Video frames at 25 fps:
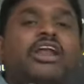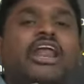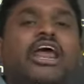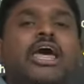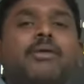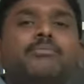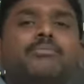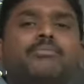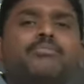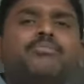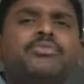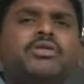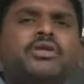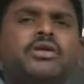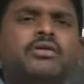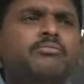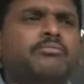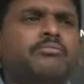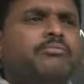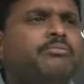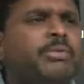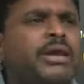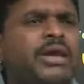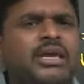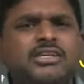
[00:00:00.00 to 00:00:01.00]
I am
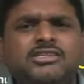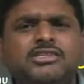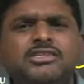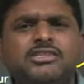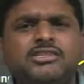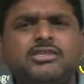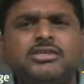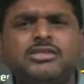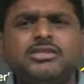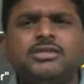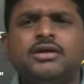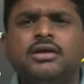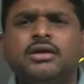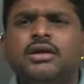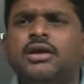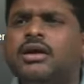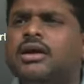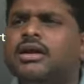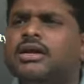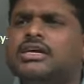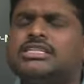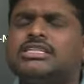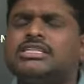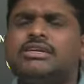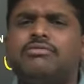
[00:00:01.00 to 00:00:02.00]
peace.
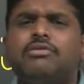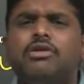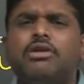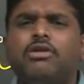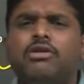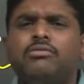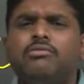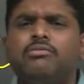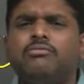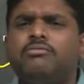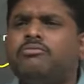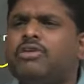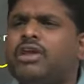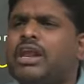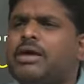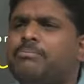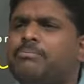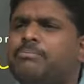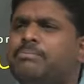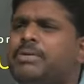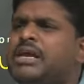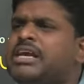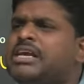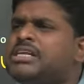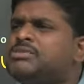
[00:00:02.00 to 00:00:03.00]
When I am
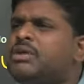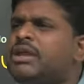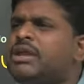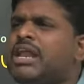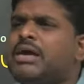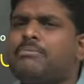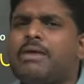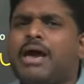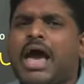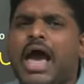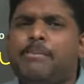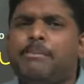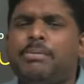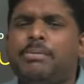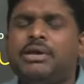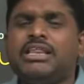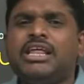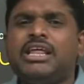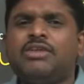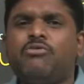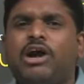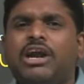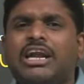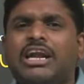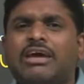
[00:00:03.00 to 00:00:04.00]
peace, when I am happy,
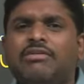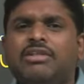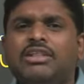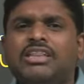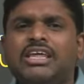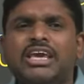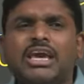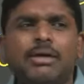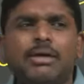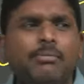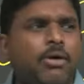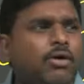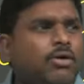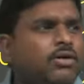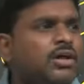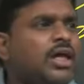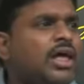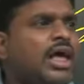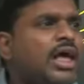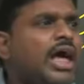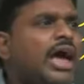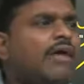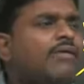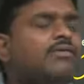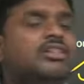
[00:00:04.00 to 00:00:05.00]
then what I will think about?
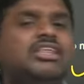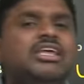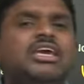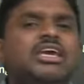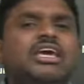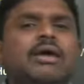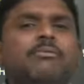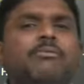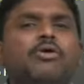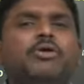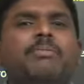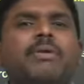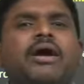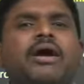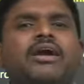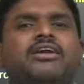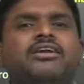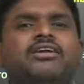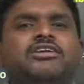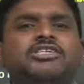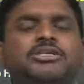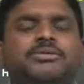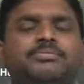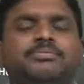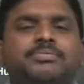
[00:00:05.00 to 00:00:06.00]
I will think about
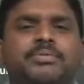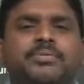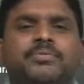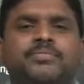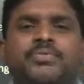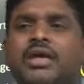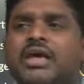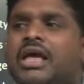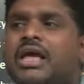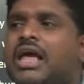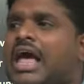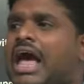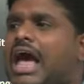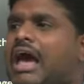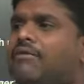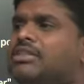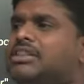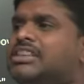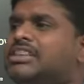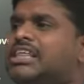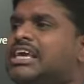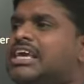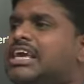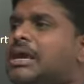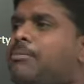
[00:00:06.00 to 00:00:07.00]
partnership. I will
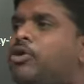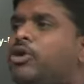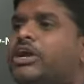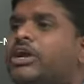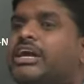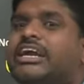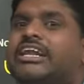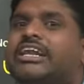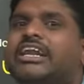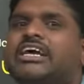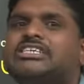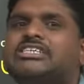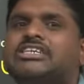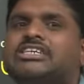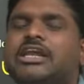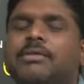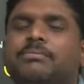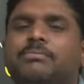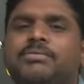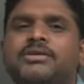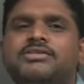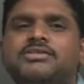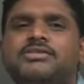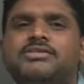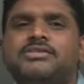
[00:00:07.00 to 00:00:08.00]
think about international
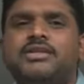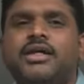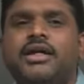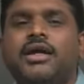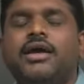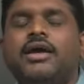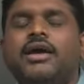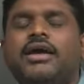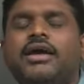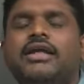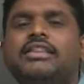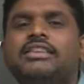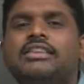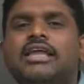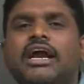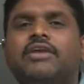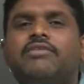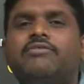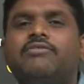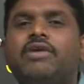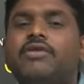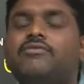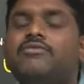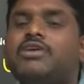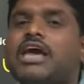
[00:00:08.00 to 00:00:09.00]
peace. In
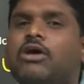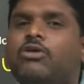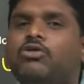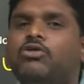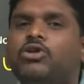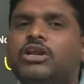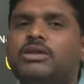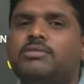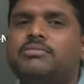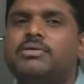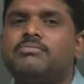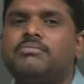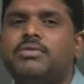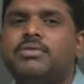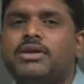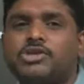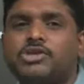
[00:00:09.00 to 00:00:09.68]
that way we have to remember.